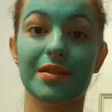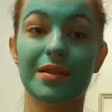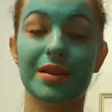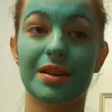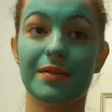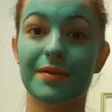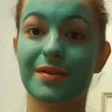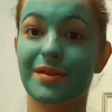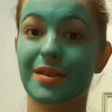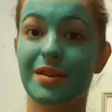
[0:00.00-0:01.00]
And if
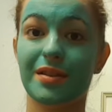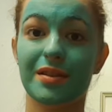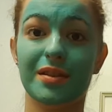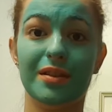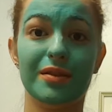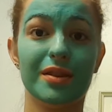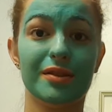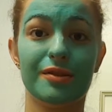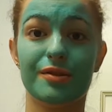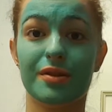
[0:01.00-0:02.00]
there's anything that you guys
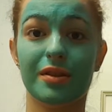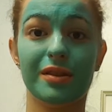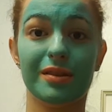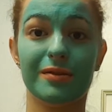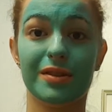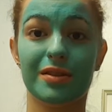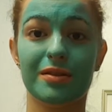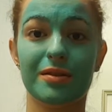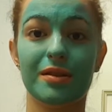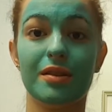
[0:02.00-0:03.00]
are struggling
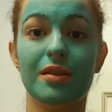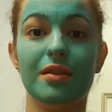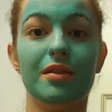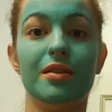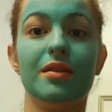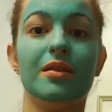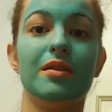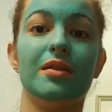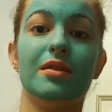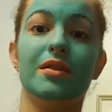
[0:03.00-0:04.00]
with
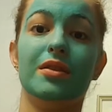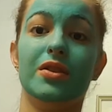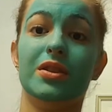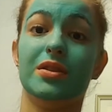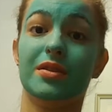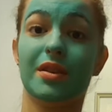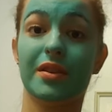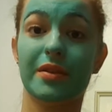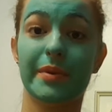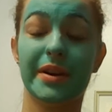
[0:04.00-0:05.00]
that you need to
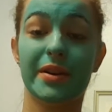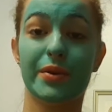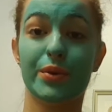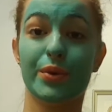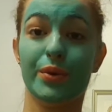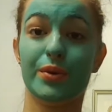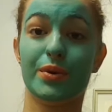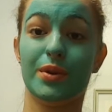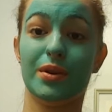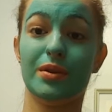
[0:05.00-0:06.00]
talk about
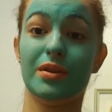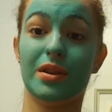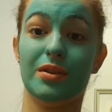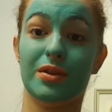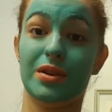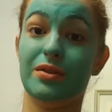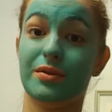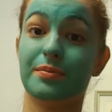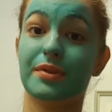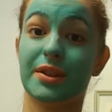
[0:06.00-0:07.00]
or that you could use
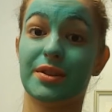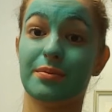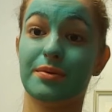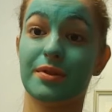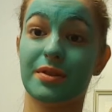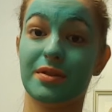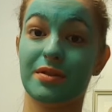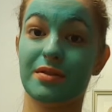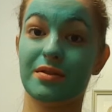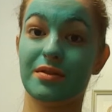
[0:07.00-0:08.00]
prayer support
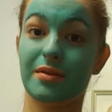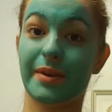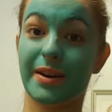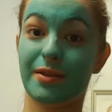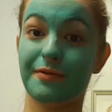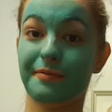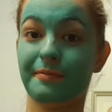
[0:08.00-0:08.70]
about,